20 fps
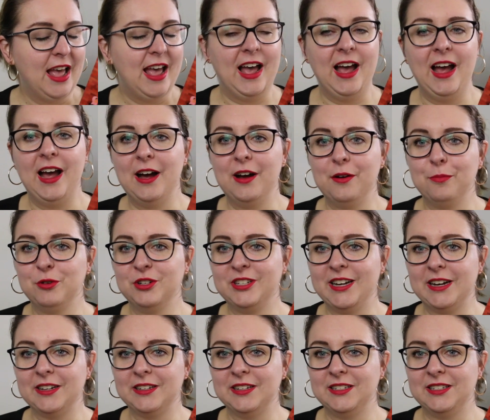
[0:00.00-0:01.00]
Our
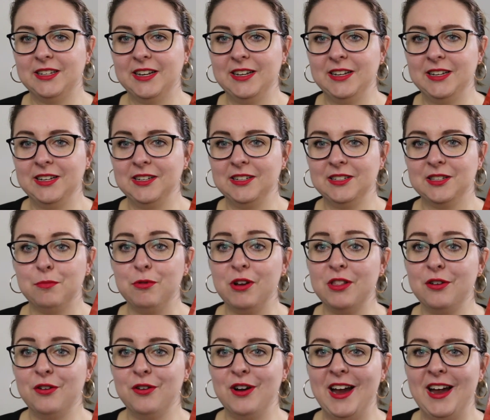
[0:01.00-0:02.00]
protagonist is the
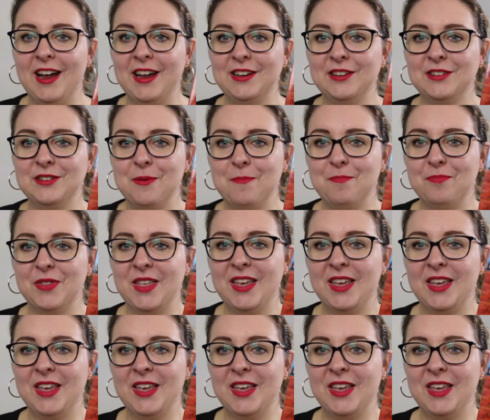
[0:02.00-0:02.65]
brother and